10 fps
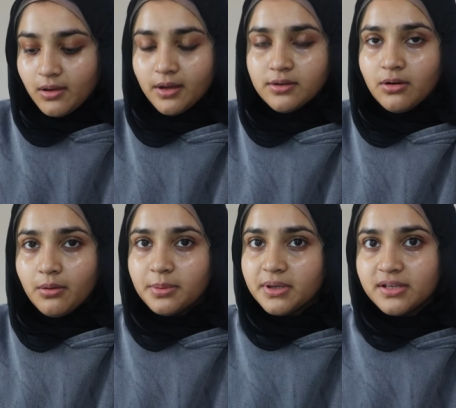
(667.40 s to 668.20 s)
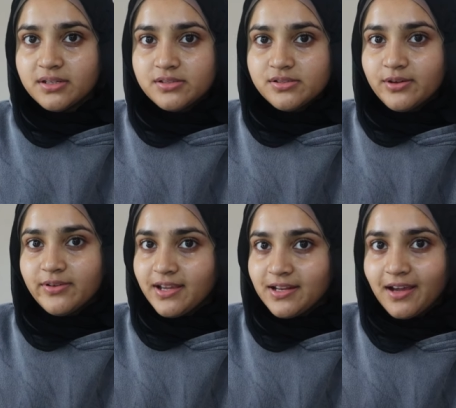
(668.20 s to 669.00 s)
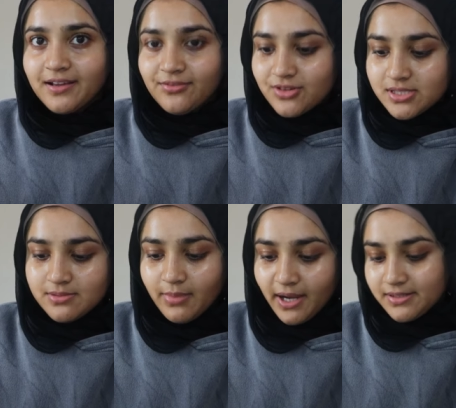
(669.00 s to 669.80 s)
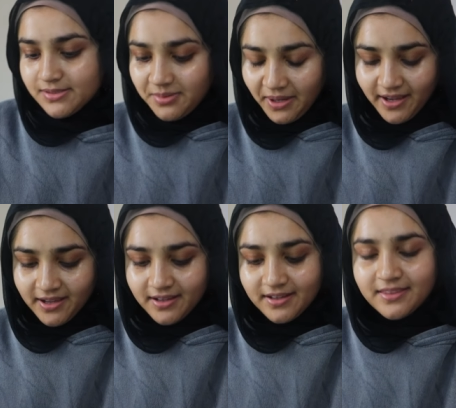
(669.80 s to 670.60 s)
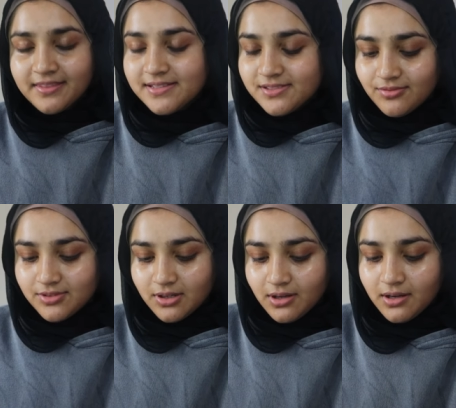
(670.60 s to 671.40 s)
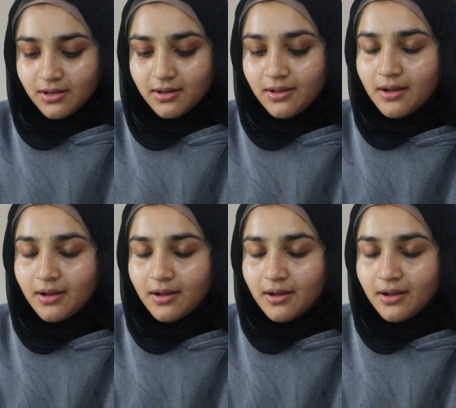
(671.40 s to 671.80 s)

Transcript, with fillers: I know I've been doing like events back to back in this vlog